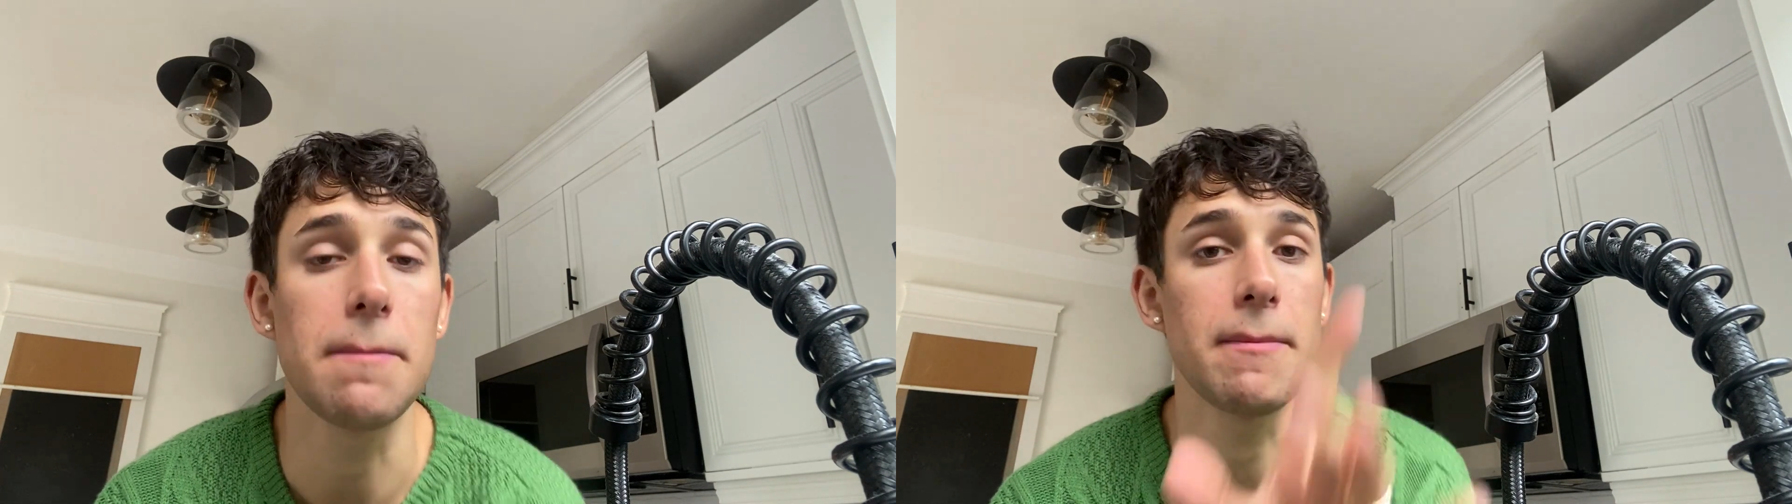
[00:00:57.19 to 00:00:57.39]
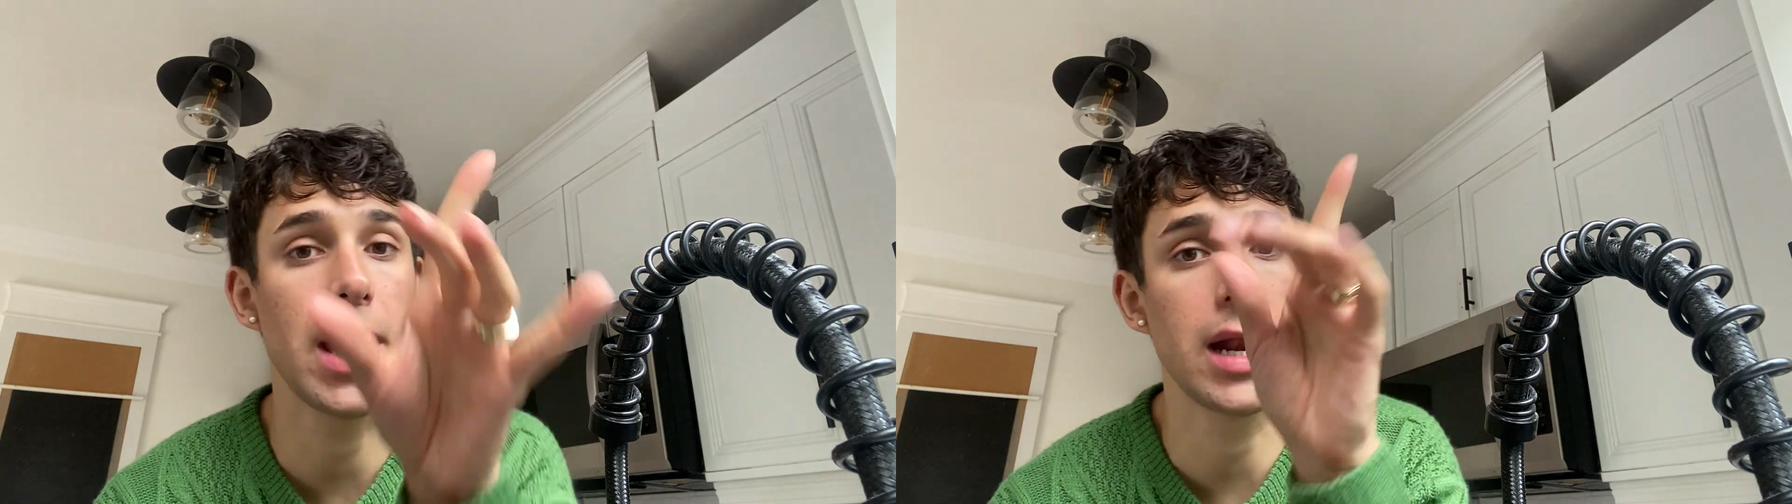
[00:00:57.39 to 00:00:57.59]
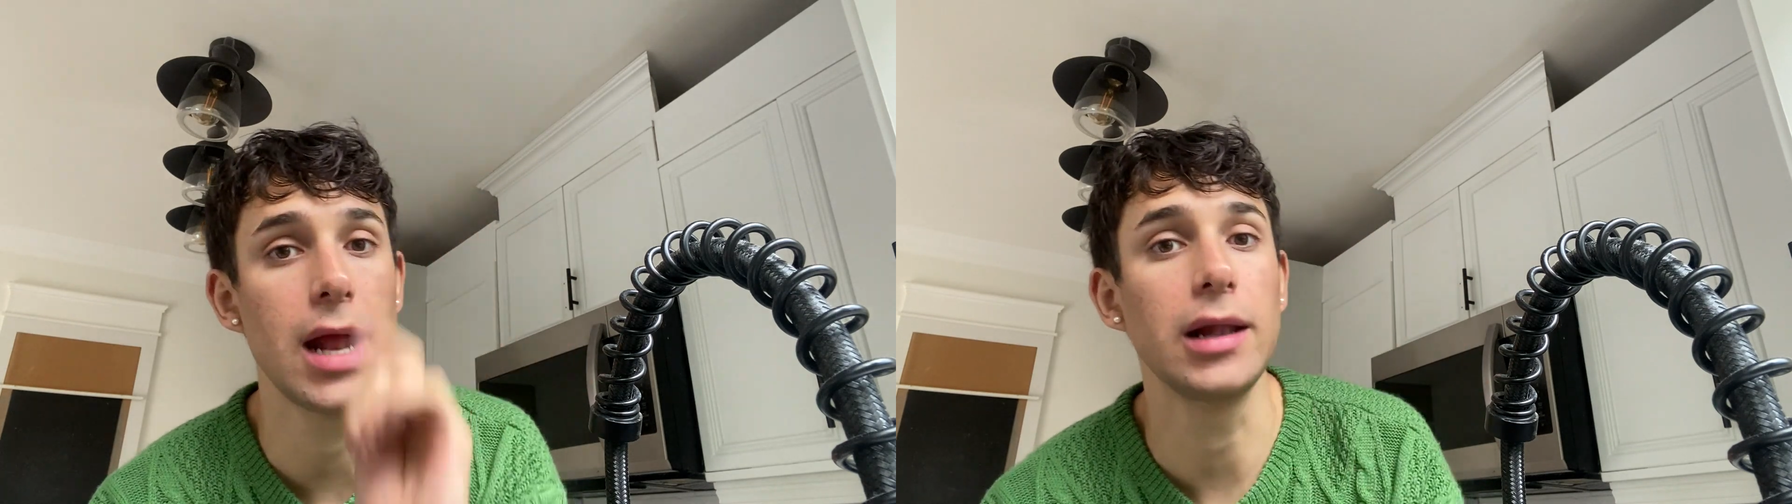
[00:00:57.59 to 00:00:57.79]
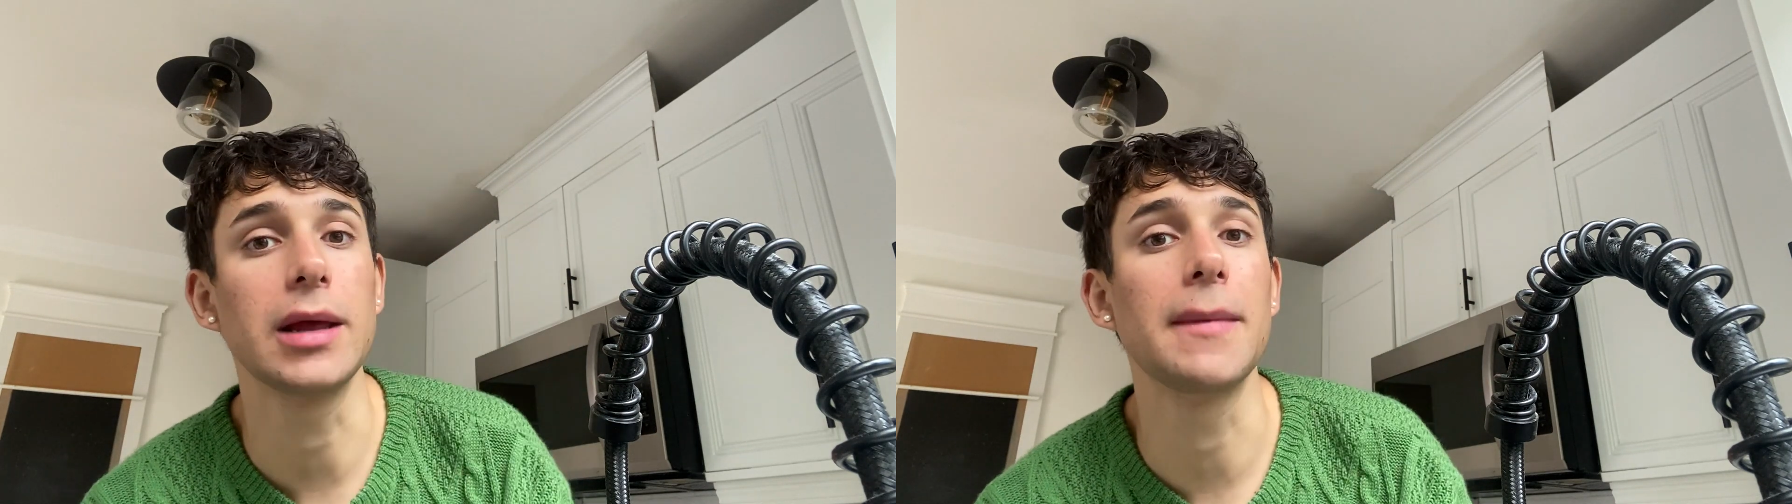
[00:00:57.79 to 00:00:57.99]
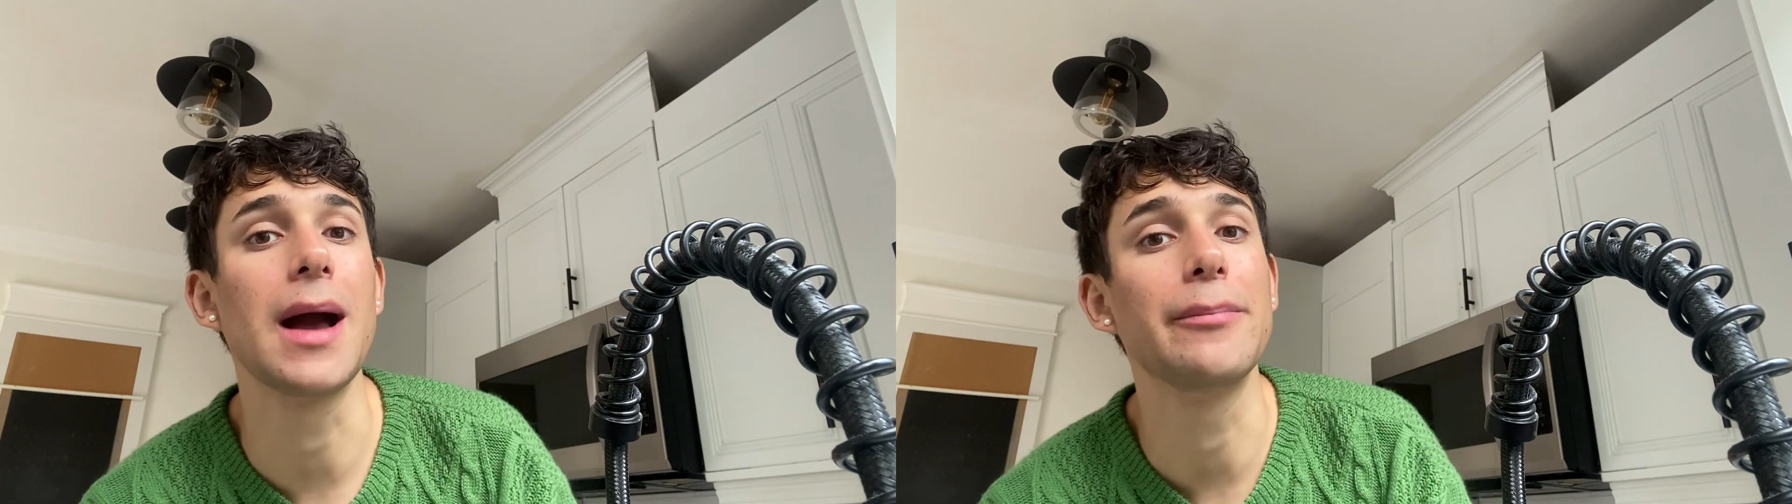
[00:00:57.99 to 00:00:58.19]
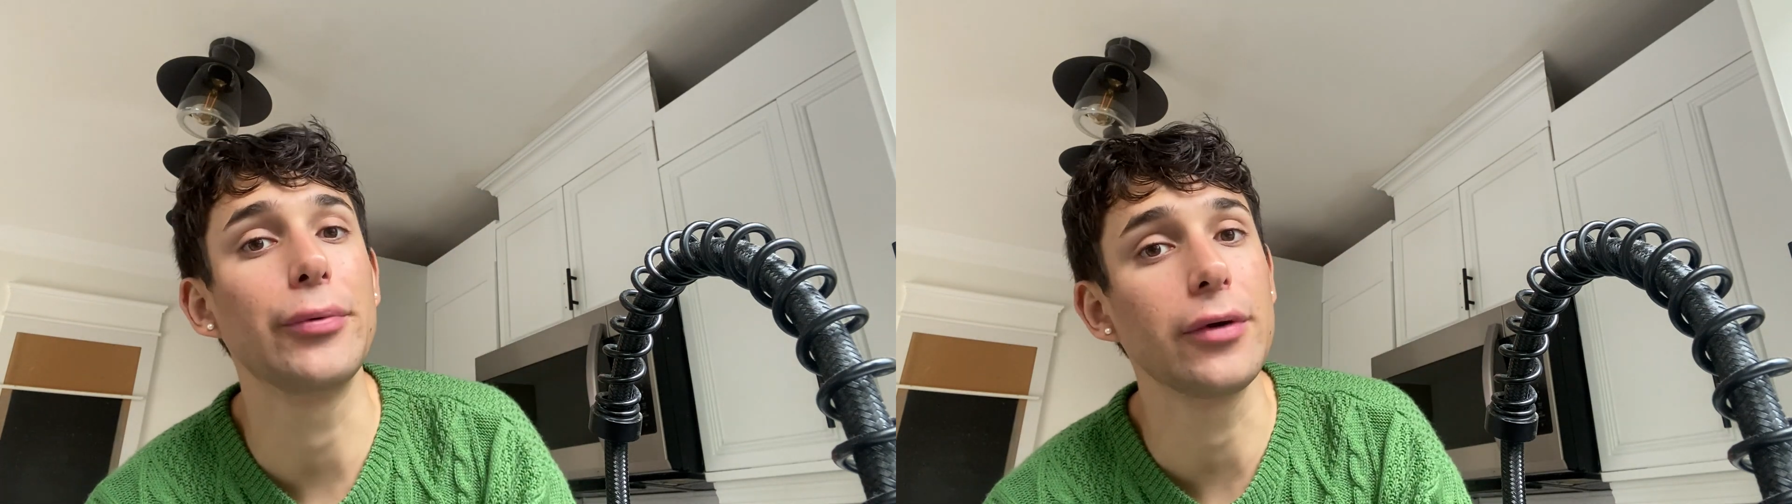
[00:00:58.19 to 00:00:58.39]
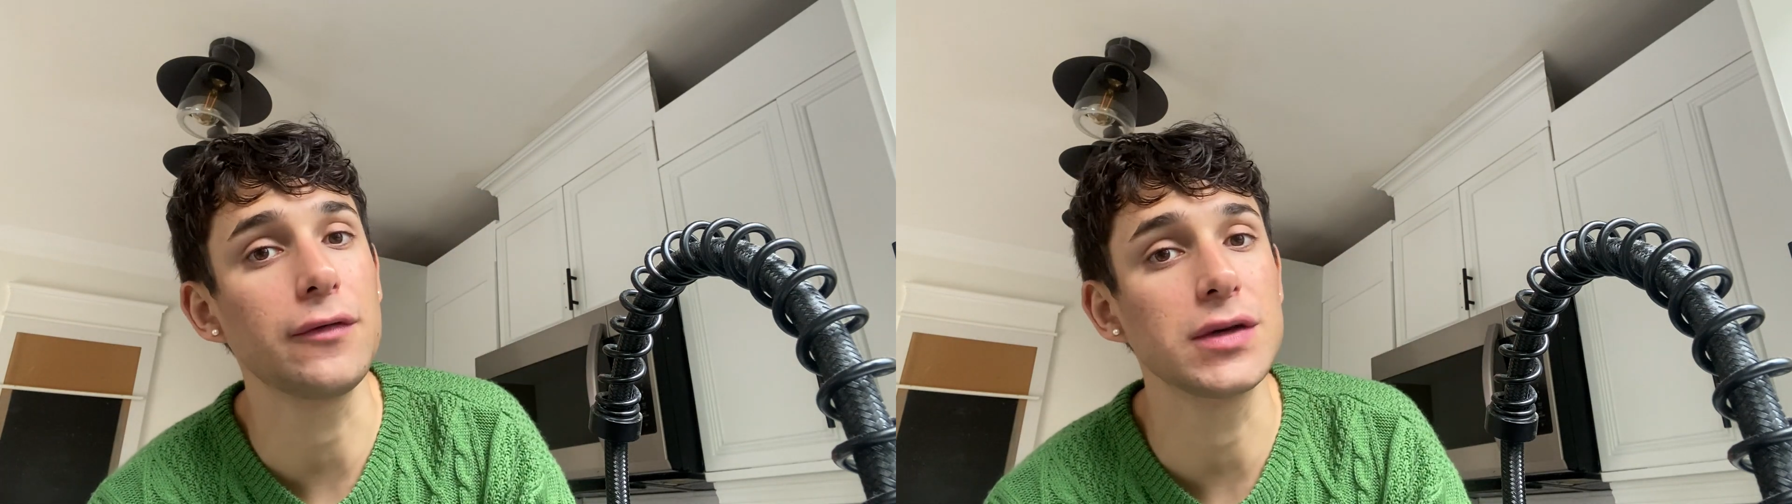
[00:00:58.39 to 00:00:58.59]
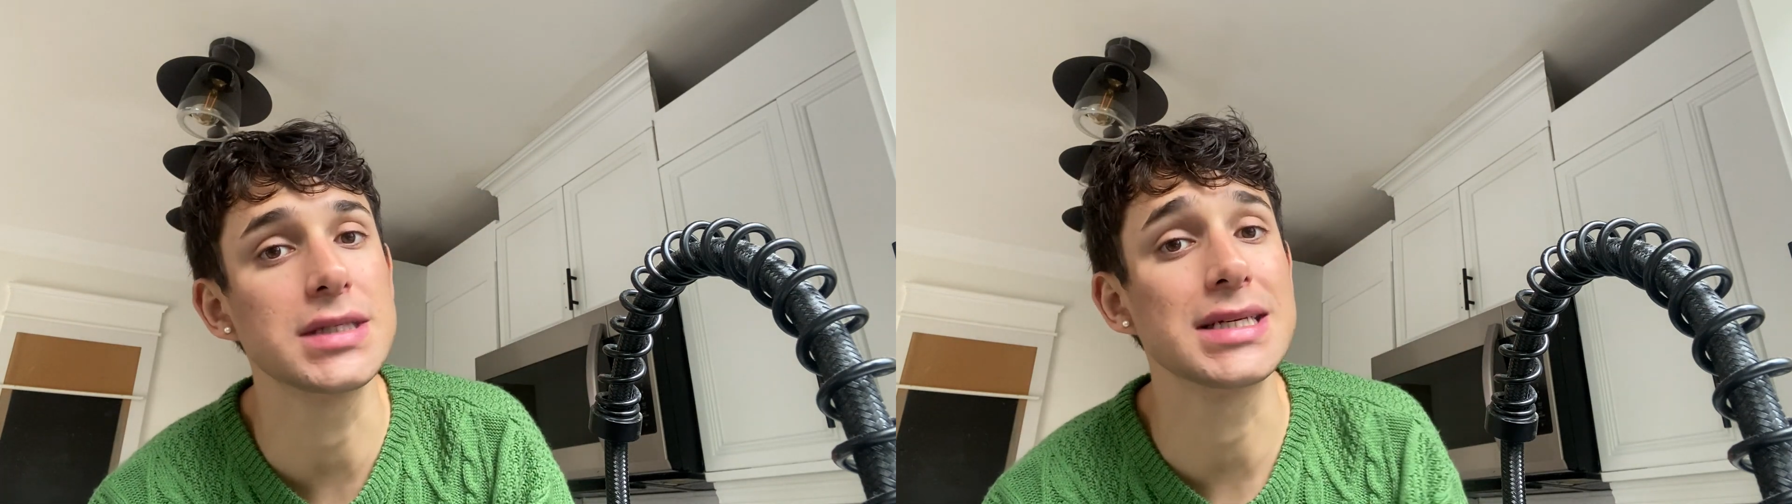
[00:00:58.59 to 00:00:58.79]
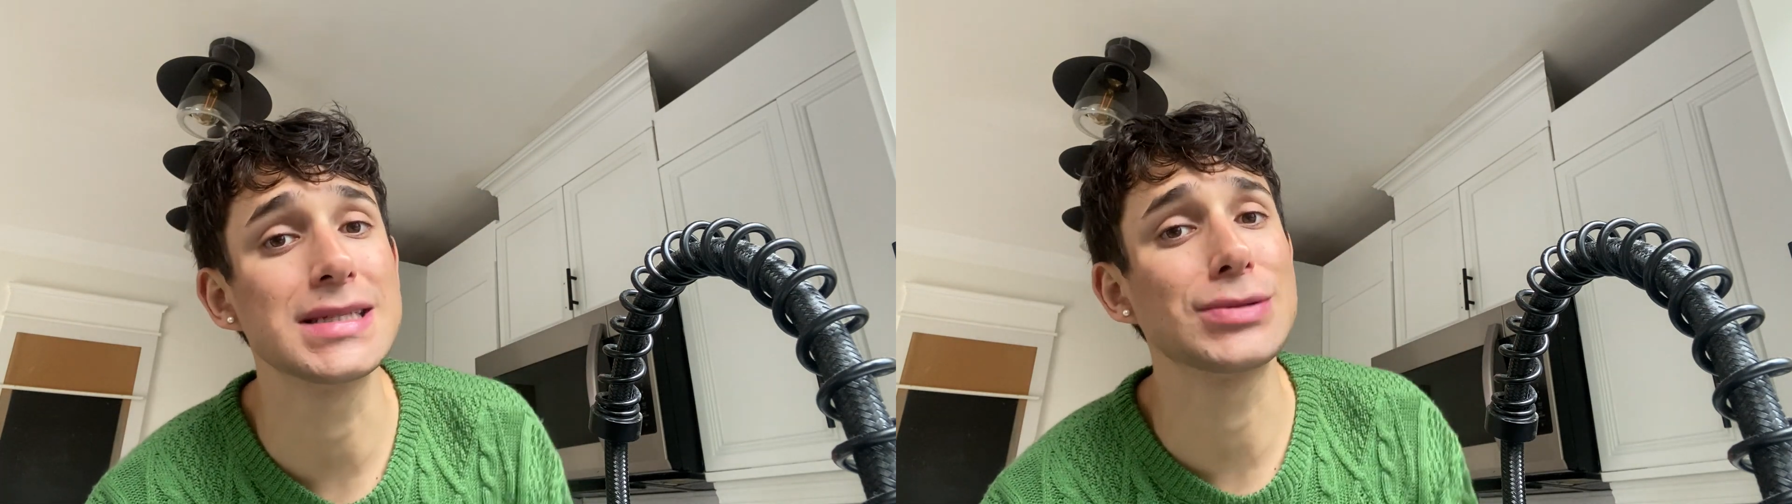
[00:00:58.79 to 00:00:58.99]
manhandling my boyfriend to see his